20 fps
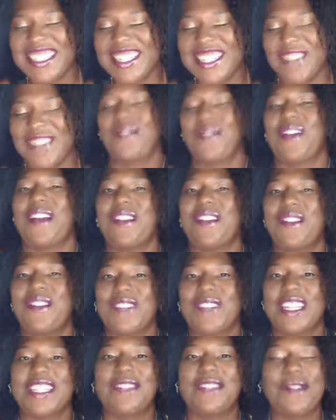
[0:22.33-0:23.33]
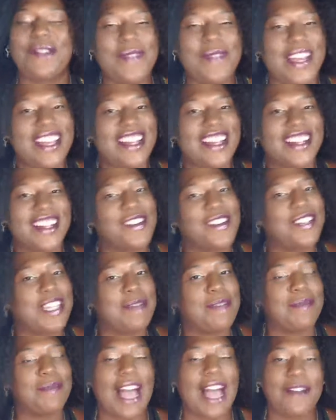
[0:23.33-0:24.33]
I'm the founder of Dressing Roommate, a
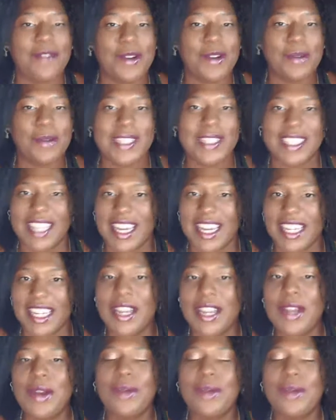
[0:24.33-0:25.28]
coaching platform designed